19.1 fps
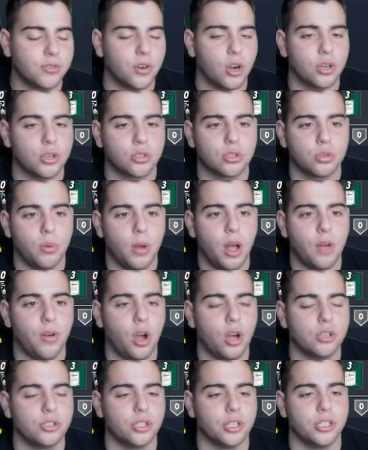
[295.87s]
for under
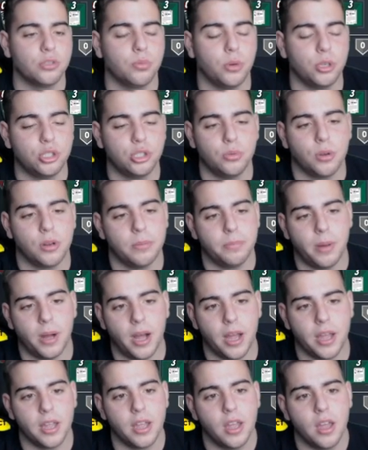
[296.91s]
1200 is what you want to
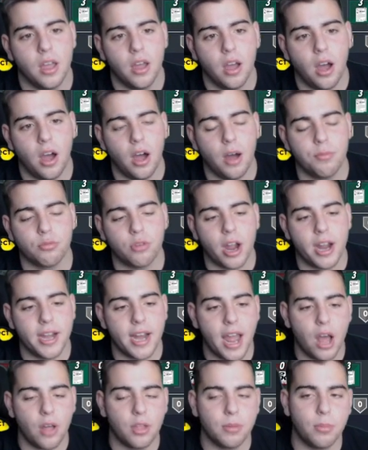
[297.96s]
buy. Um, right
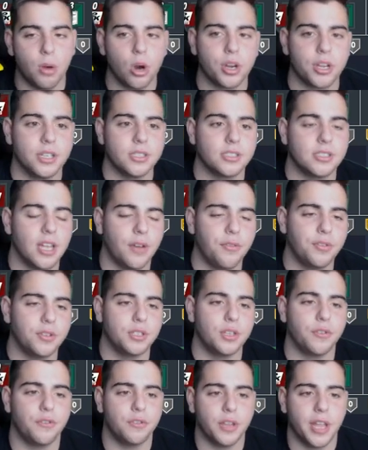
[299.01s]
now, the market is
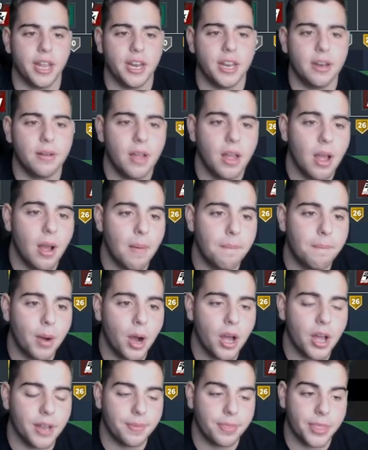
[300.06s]
definitely deflated.
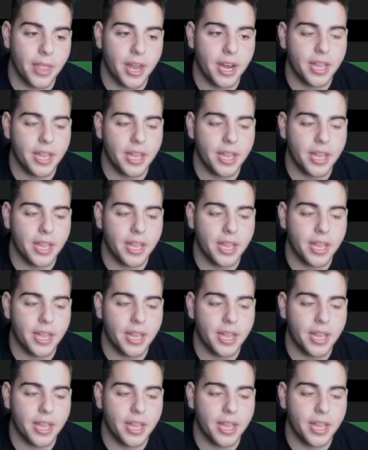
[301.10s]
But, then